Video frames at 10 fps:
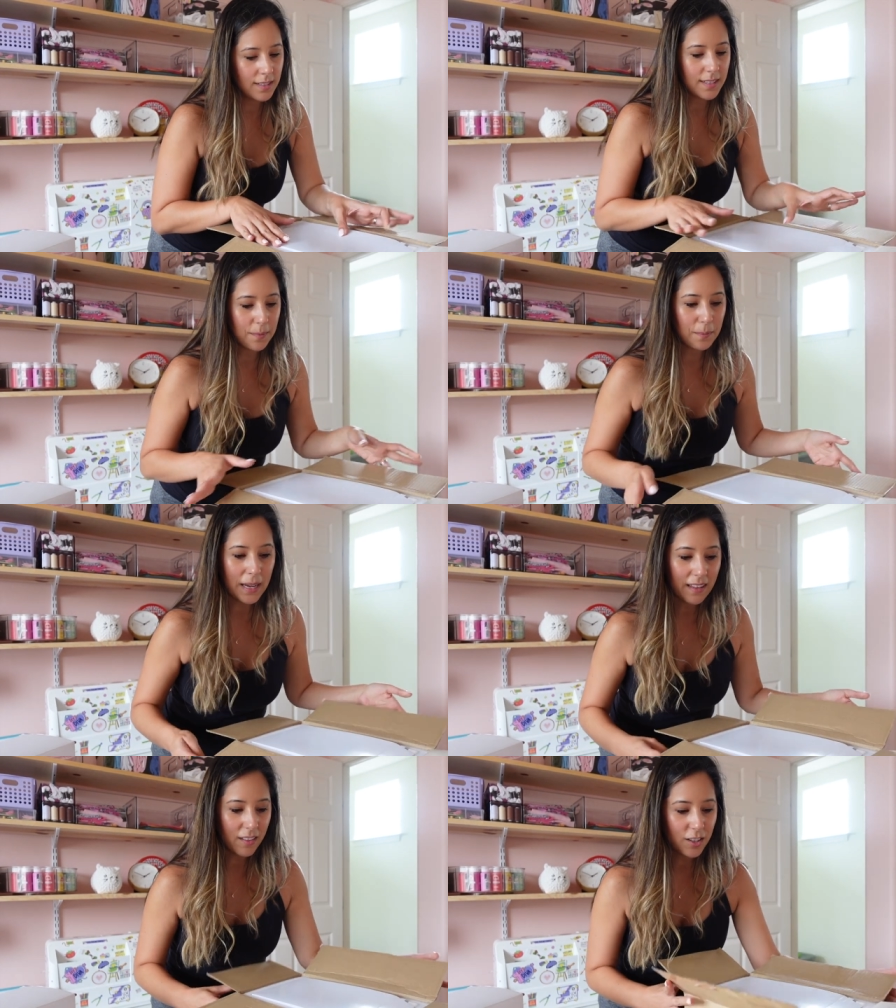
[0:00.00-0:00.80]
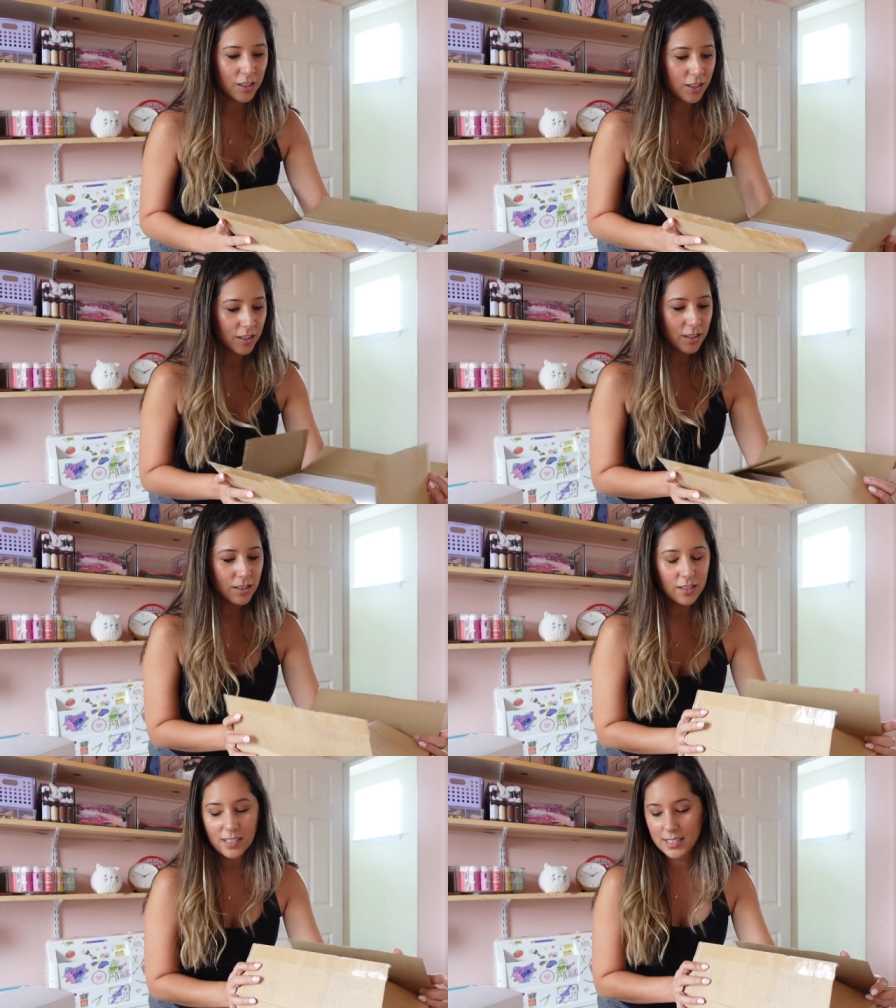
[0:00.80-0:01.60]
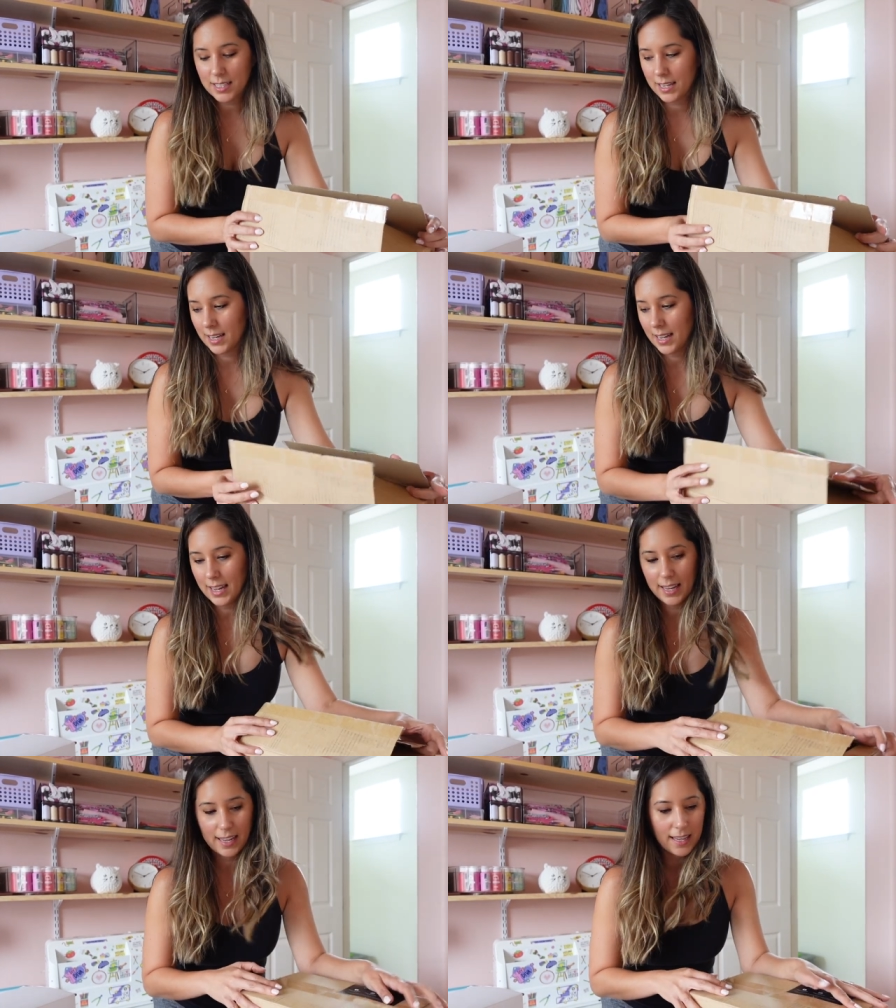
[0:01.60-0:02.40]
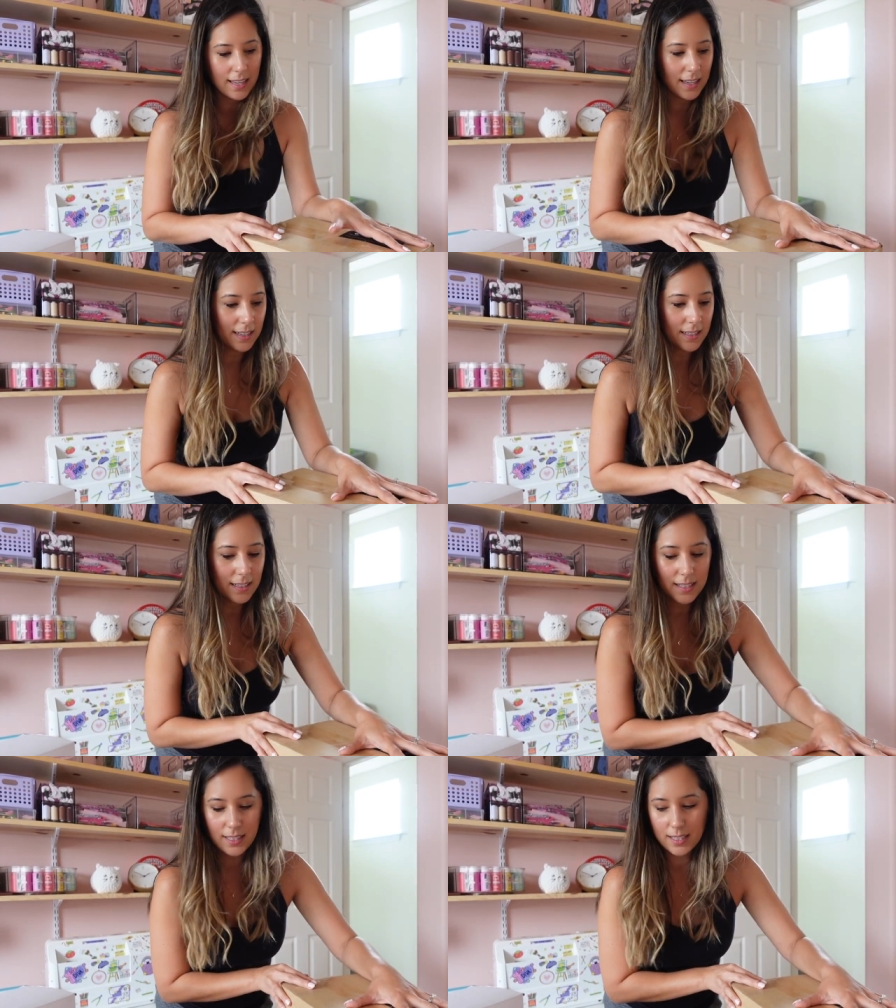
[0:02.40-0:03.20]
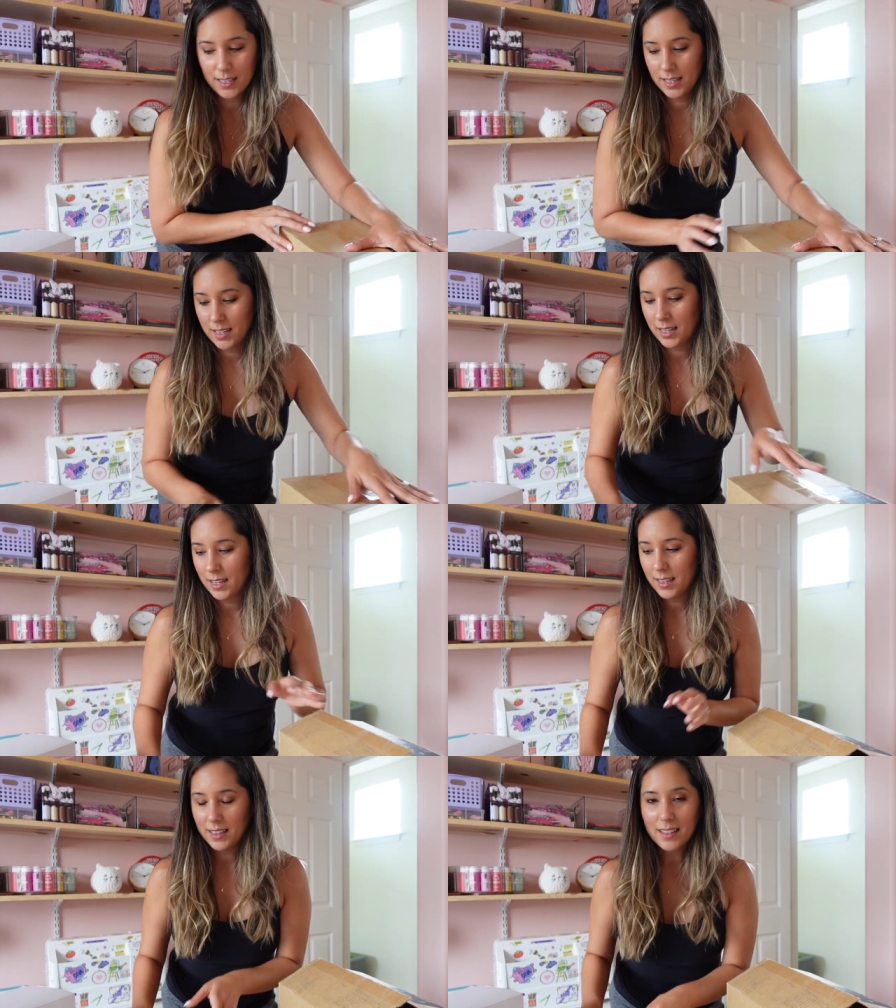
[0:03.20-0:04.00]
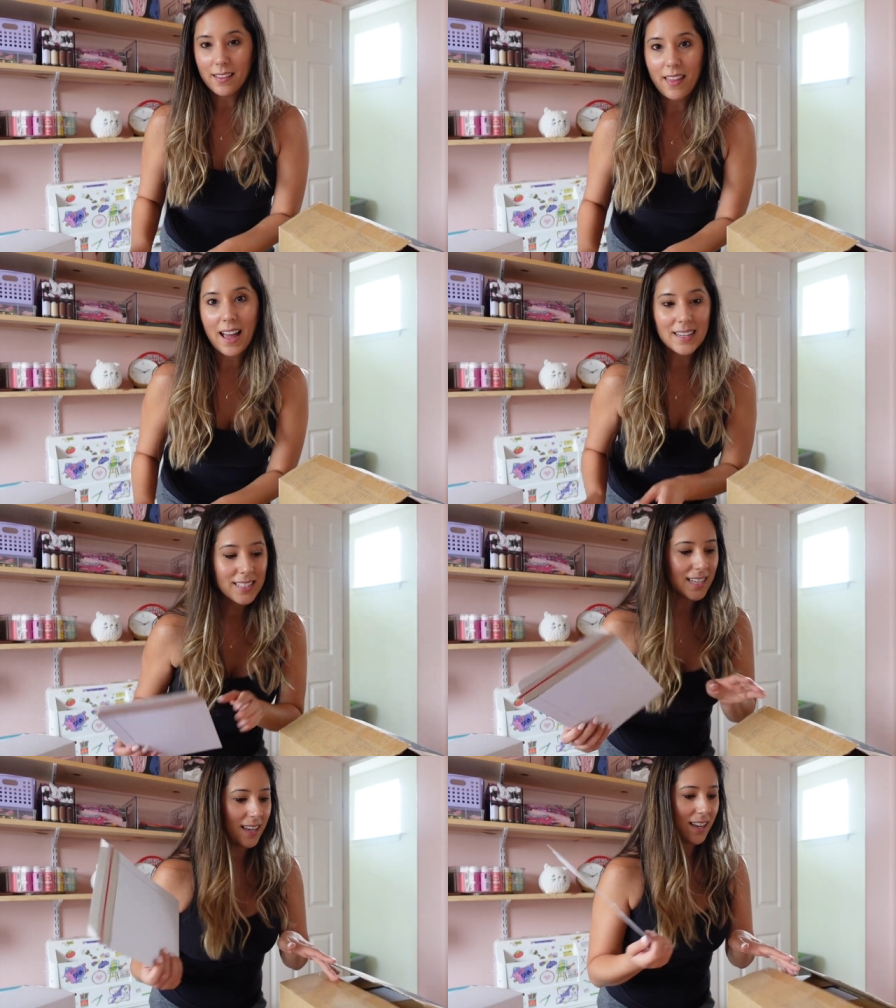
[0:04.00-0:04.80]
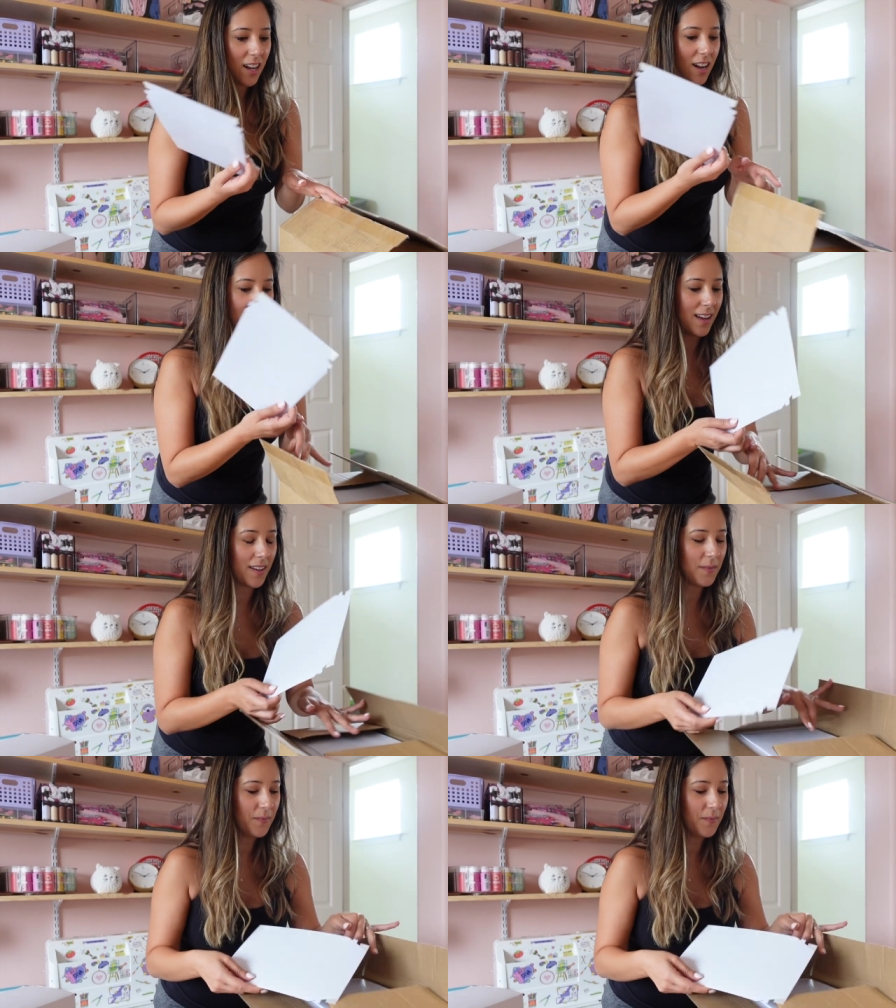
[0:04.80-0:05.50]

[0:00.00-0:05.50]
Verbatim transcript: some mailers and I think the last thing I got